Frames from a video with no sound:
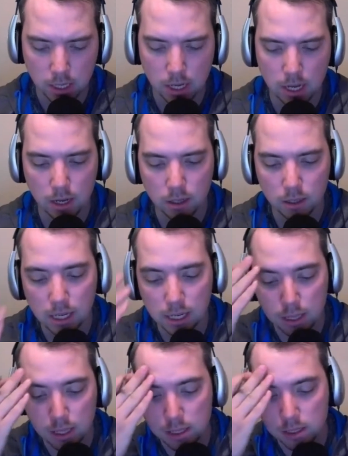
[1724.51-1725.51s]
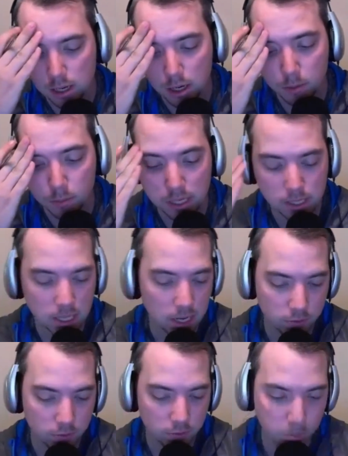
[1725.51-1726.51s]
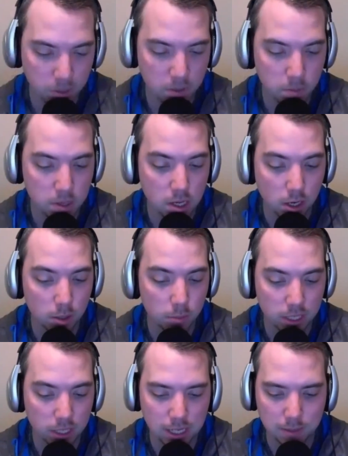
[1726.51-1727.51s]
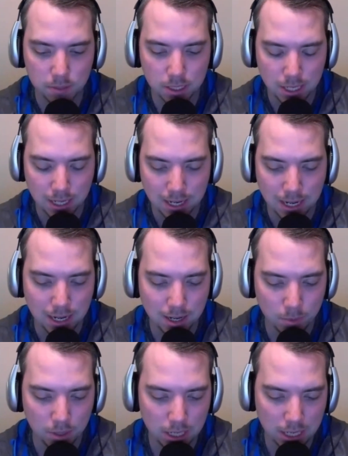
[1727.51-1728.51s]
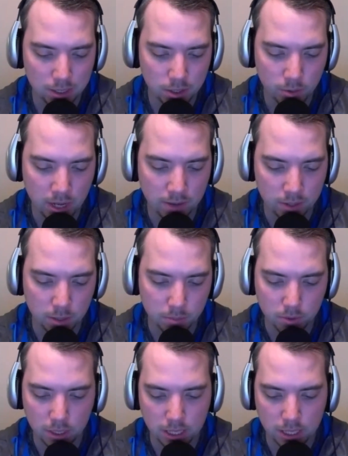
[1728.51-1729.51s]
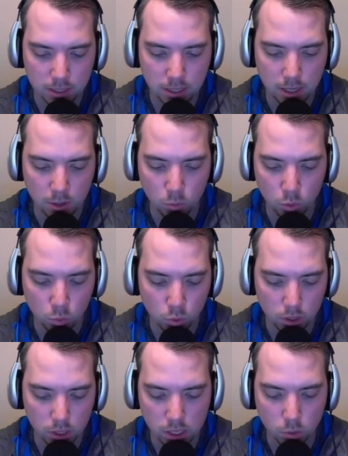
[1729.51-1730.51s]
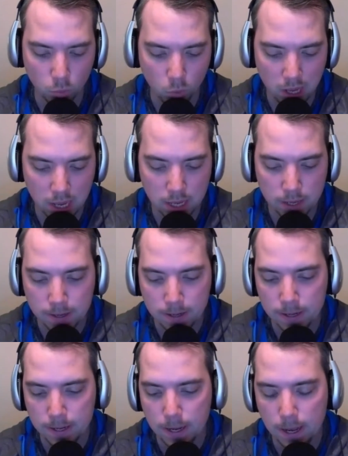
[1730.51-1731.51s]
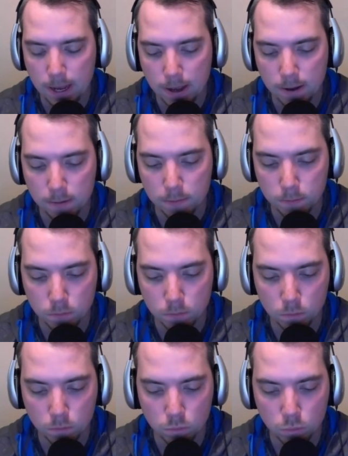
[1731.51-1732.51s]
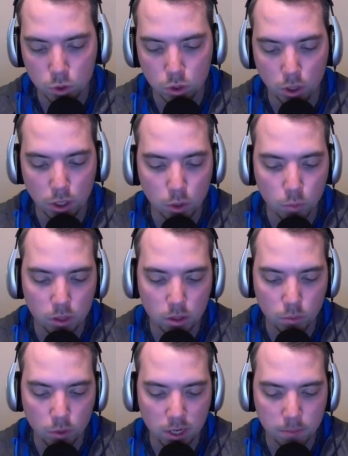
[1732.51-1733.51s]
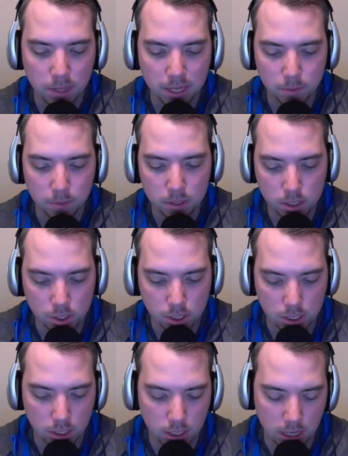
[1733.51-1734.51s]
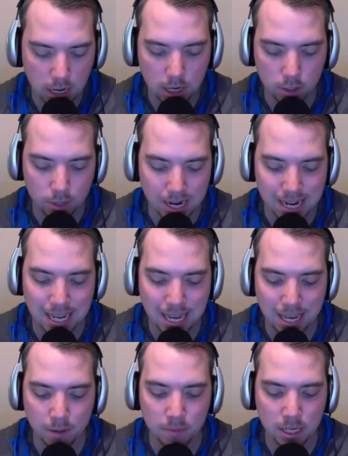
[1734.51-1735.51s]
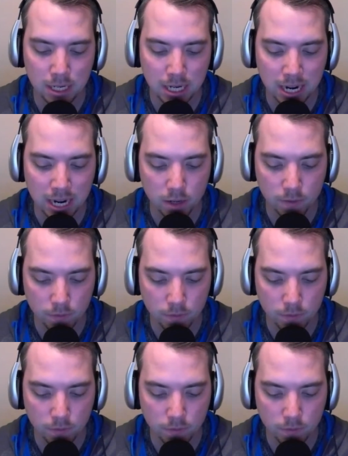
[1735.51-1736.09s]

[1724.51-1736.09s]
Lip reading: A lot of these are based off of PPR pickups, but I do have a couple that would work either way. Starting with the running back position, had a great game tonight.